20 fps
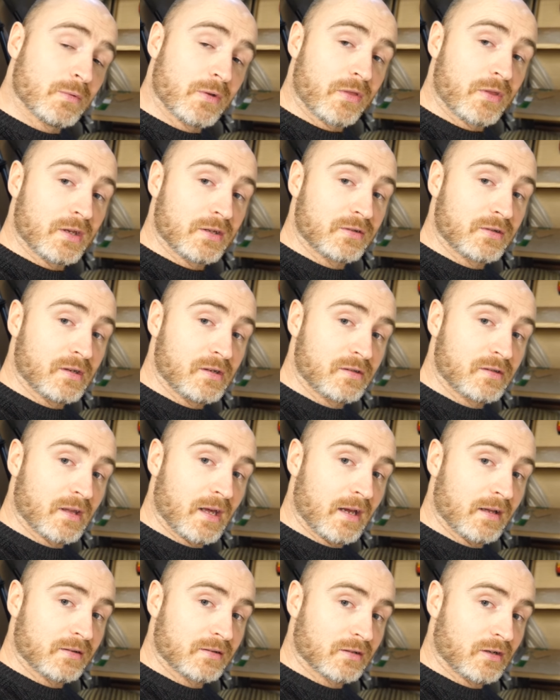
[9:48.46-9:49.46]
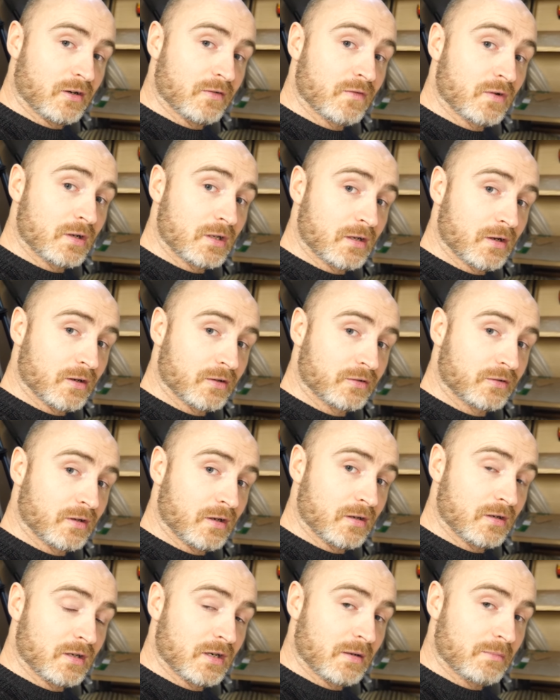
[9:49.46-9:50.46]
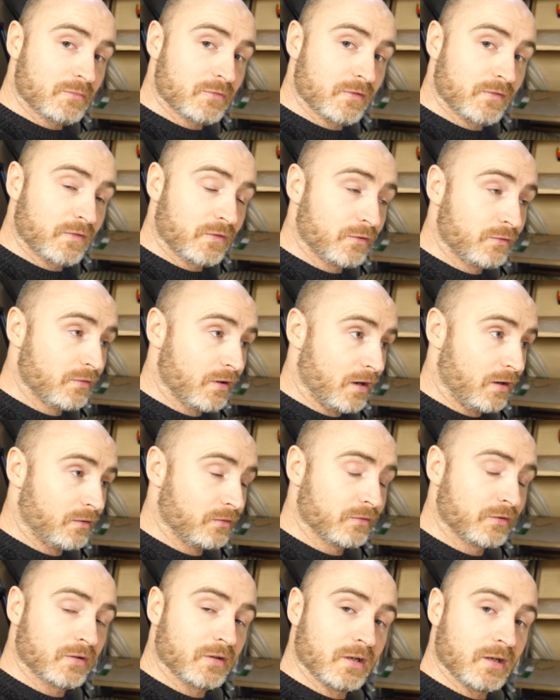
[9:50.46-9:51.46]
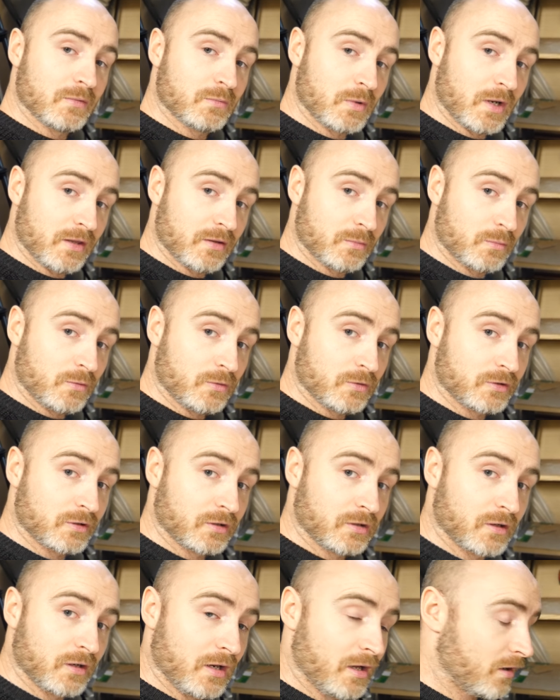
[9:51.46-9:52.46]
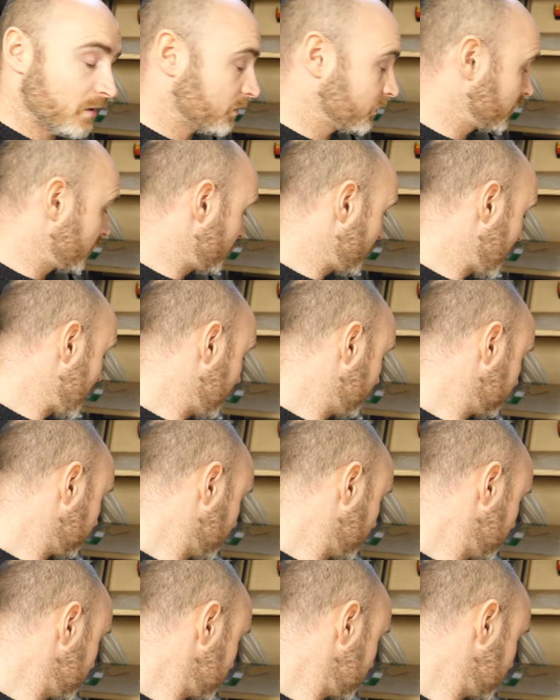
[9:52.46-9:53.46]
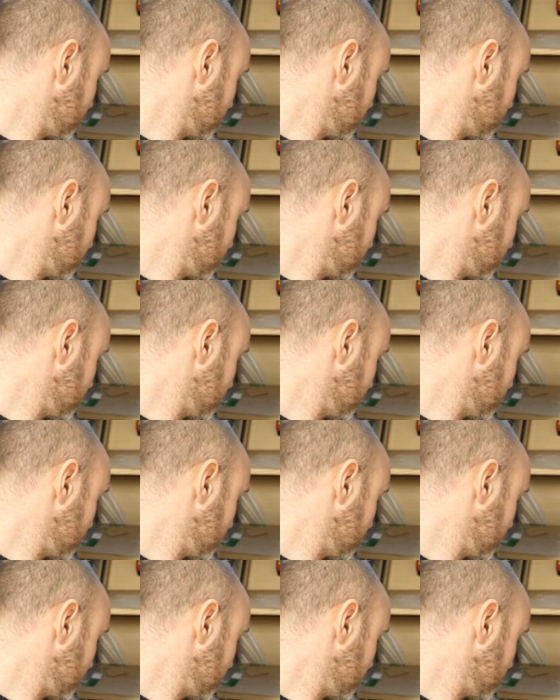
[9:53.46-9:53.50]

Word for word: with this is that I've only got a certain number of through holes and where the water can uh, go out, right?